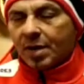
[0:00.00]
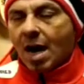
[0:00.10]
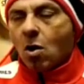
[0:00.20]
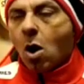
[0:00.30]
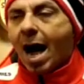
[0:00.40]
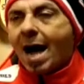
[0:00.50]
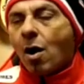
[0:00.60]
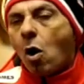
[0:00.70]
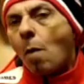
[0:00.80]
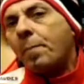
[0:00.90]
Now, I
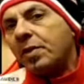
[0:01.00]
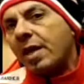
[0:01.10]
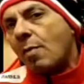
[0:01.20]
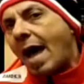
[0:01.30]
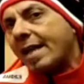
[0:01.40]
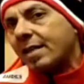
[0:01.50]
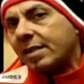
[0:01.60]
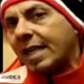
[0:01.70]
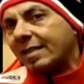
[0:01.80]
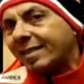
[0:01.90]
hope the riders
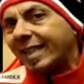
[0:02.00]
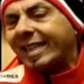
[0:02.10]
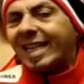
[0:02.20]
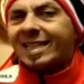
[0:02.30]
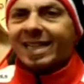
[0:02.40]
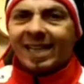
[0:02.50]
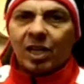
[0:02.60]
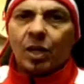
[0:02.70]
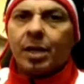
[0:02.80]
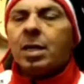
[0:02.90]
can see this and
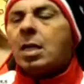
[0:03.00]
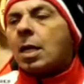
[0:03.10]
learn.